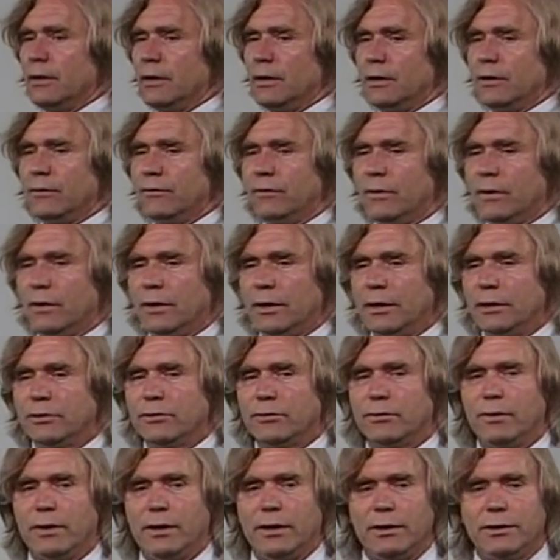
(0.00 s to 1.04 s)
in
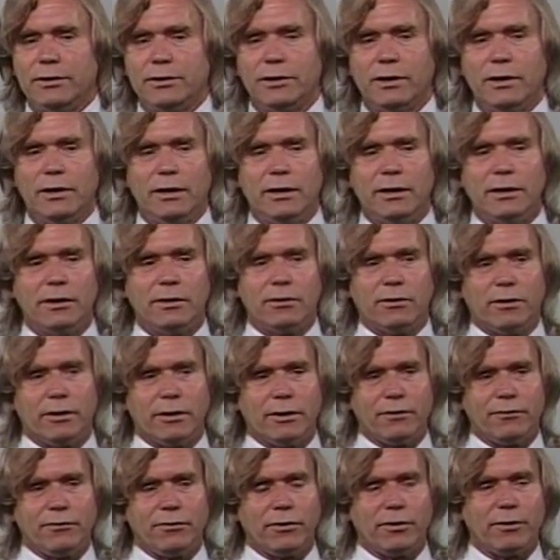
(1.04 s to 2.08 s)
various ways in
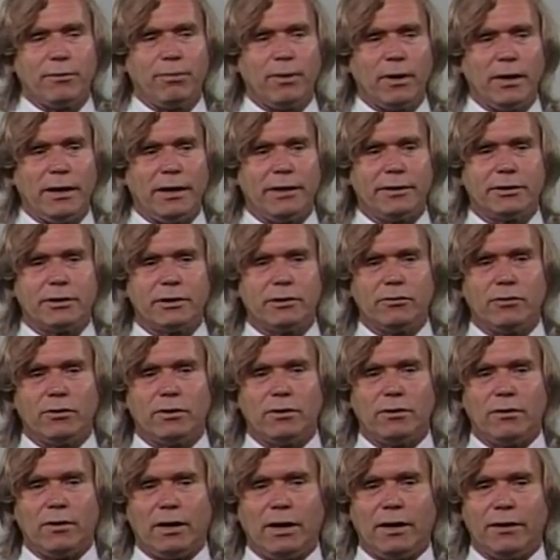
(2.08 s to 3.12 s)
order for the plant to
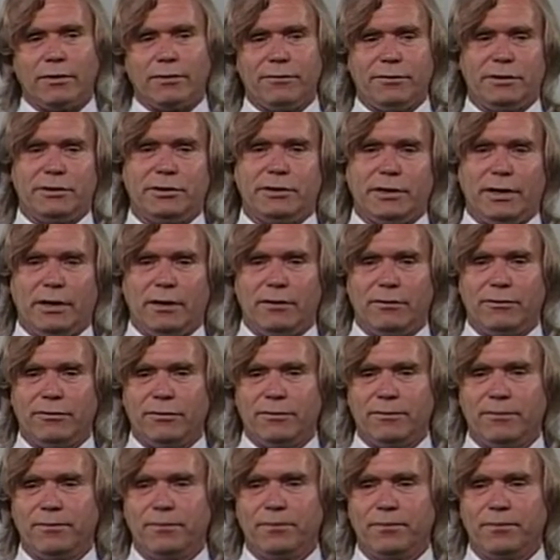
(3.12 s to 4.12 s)
grow out of itself.